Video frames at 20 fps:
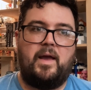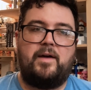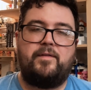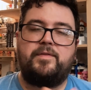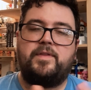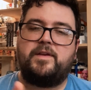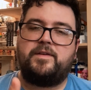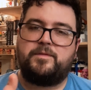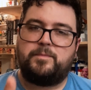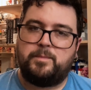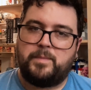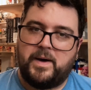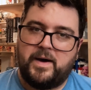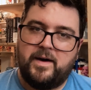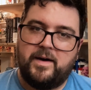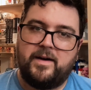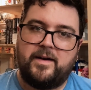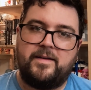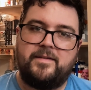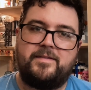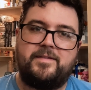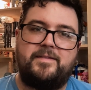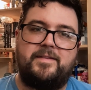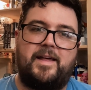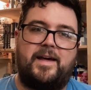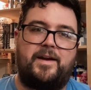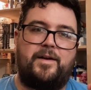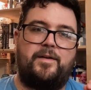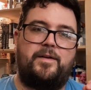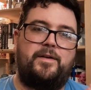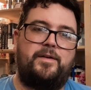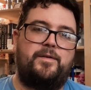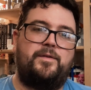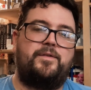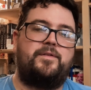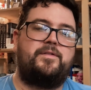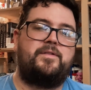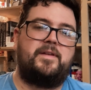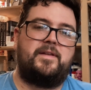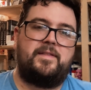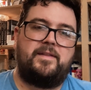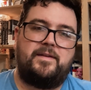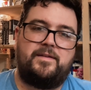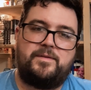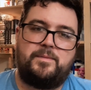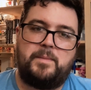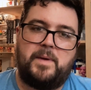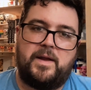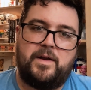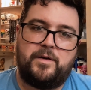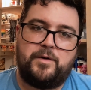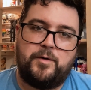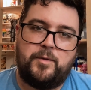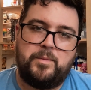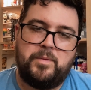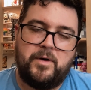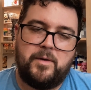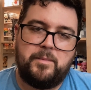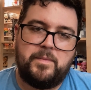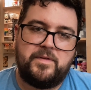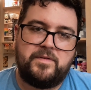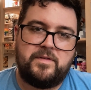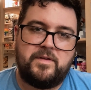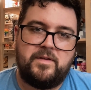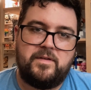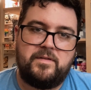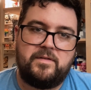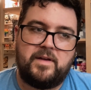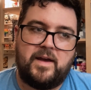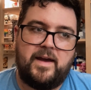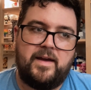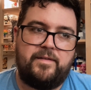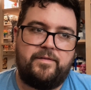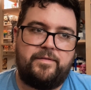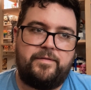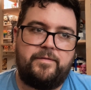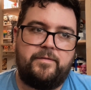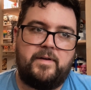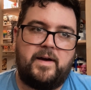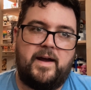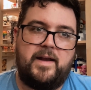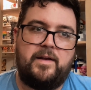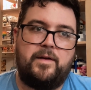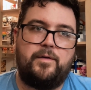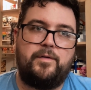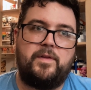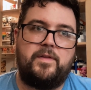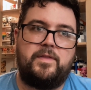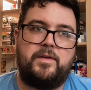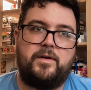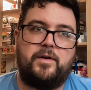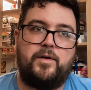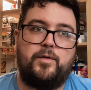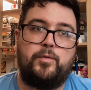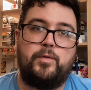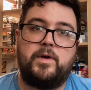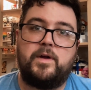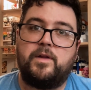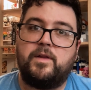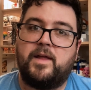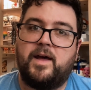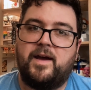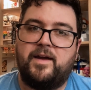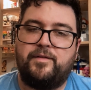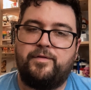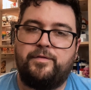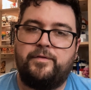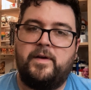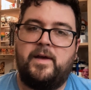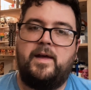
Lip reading: these bugs that are used in these medical purposes. I know that there are real life